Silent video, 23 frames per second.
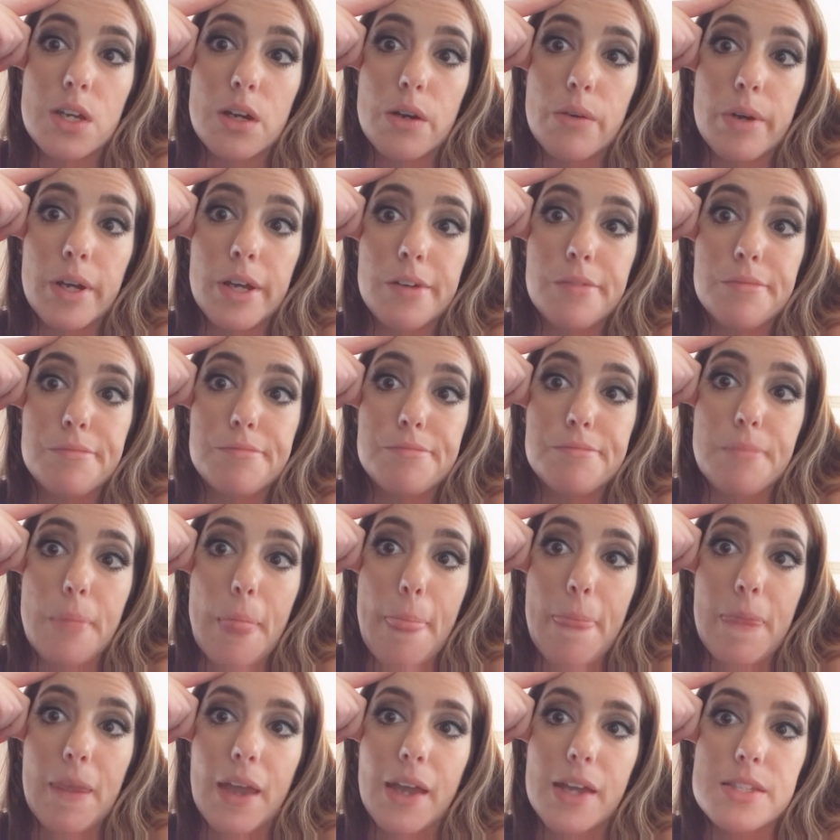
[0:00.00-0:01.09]
Well,
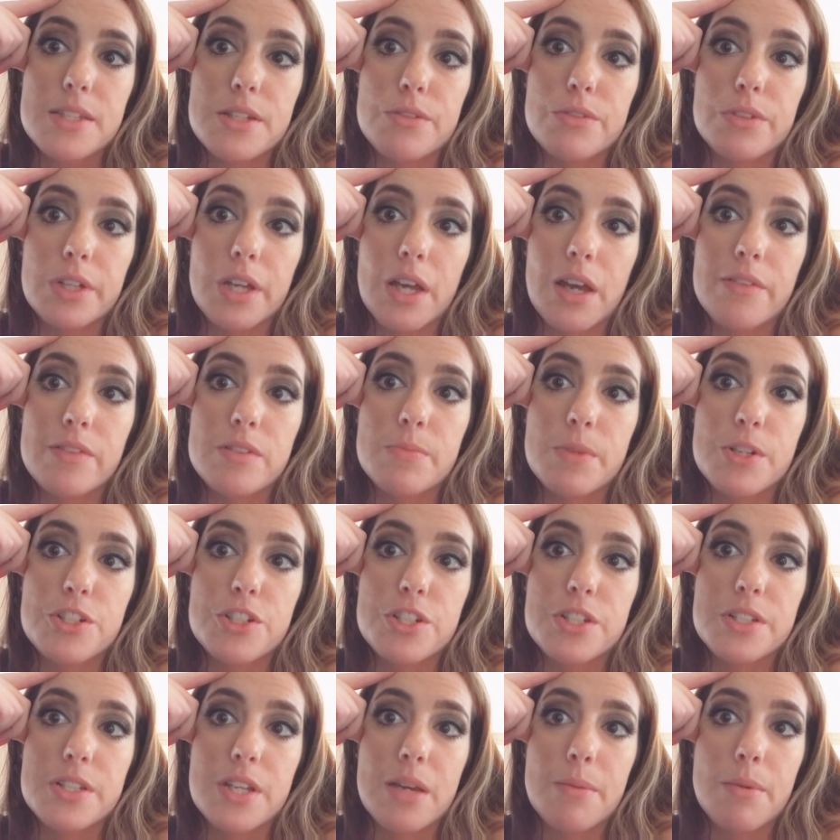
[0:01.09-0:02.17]
I guess I don't really have as much
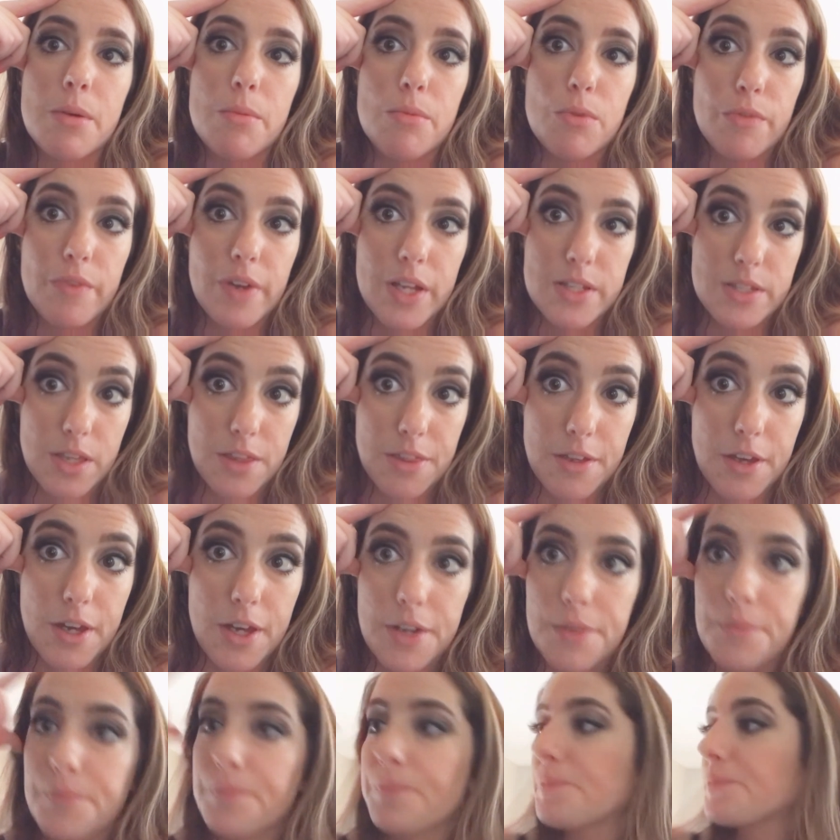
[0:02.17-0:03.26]
to say about moving as I thought.